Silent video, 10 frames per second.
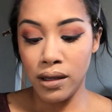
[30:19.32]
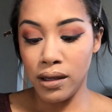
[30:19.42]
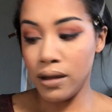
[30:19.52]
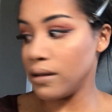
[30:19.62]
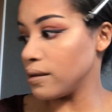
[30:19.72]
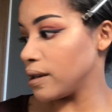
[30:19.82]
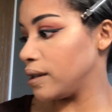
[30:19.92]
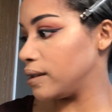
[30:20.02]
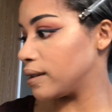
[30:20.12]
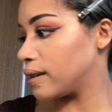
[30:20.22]

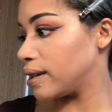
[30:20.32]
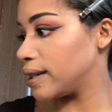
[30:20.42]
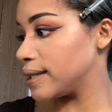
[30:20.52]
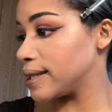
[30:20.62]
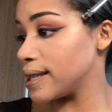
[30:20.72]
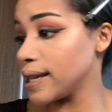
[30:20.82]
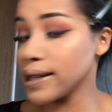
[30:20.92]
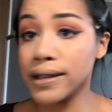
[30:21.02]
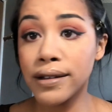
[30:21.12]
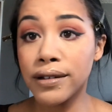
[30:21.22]
Alright, you guys, that
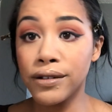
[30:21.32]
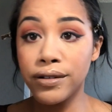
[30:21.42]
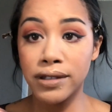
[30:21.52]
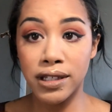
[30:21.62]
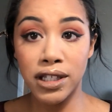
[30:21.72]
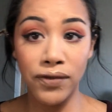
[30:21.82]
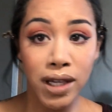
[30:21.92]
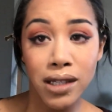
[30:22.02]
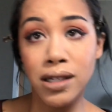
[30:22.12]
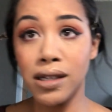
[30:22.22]
concludes this
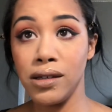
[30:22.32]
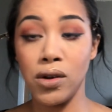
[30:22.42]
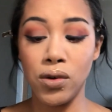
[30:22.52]
video.